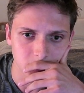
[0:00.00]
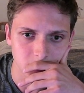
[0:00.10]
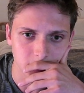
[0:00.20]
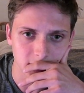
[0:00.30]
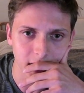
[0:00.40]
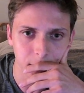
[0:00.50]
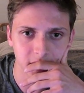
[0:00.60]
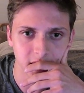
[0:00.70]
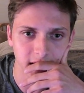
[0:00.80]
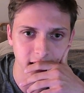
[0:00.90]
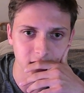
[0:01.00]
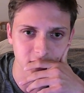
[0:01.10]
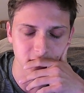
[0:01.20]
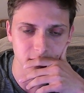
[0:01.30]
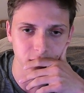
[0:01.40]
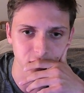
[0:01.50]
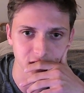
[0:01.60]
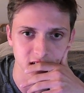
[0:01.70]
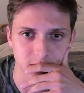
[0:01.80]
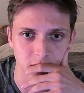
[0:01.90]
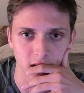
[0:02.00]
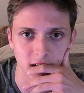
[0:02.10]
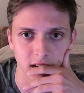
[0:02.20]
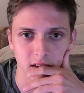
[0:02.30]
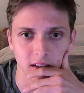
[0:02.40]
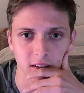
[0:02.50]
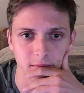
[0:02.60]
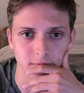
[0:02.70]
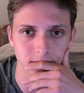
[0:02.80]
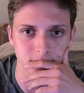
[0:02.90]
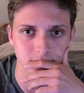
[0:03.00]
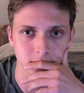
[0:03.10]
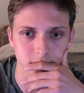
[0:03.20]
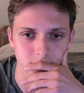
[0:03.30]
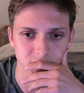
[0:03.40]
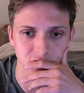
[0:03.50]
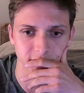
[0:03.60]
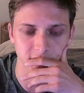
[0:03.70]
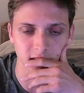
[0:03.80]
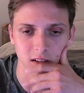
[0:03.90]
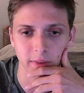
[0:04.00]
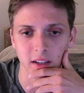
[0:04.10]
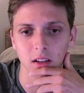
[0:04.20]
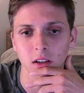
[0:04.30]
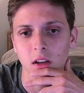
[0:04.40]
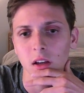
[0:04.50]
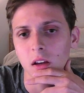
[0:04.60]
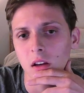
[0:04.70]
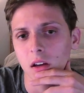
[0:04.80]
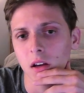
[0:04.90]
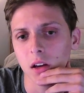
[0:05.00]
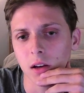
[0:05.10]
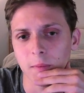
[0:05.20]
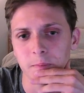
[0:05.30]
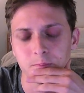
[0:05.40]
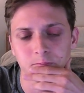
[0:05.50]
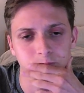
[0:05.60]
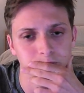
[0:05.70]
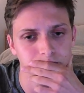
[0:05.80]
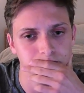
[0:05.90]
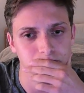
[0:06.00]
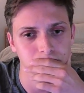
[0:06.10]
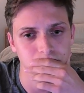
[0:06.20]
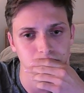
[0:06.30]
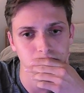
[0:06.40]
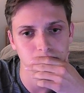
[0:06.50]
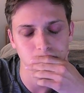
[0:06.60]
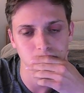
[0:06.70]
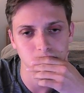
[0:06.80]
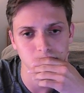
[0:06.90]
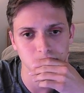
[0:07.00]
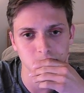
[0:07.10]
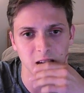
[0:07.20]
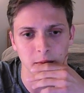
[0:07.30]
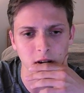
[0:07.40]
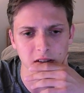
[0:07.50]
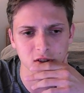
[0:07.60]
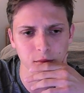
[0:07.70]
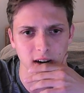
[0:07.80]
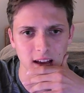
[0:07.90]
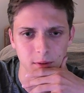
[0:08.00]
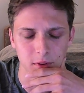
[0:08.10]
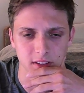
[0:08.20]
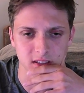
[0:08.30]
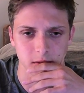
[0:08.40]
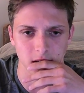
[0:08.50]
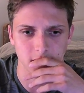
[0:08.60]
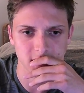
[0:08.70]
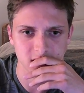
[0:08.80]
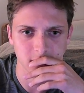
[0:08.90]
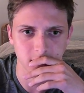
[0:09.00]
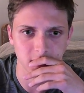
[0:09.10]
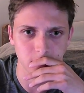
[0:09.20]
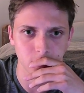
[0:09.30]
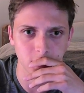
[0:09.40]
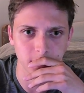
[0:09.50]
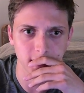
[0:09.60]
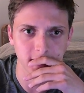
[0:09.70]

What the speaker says: Now we can just push this pawn and then trade a little bit. Yeah, I'm not super happy with this, to be honest, anymore, but